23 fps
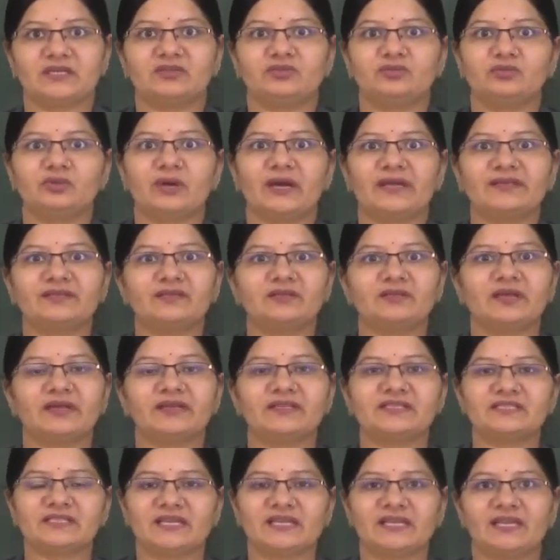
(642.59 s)
You either
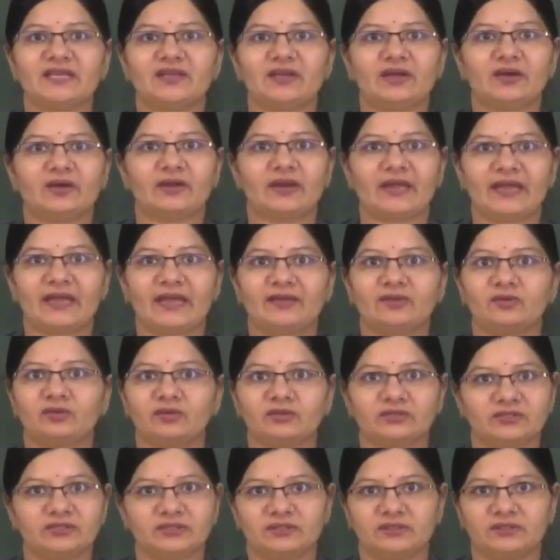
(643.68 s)
write a or an or
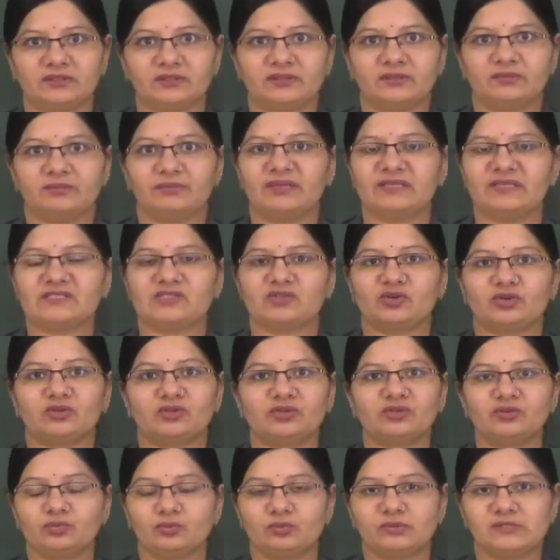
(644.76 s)
the based on
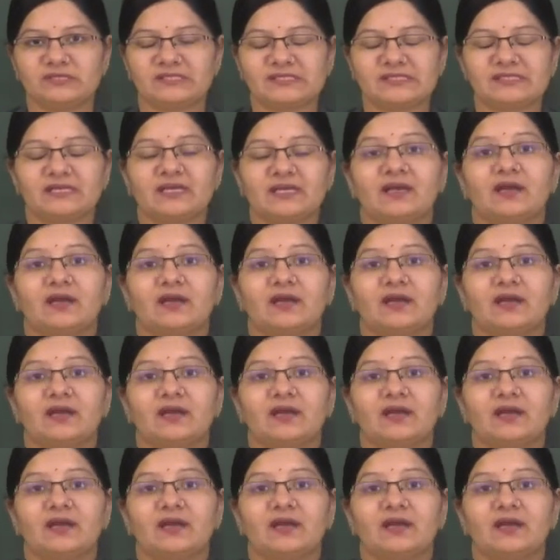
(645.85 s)
the rules.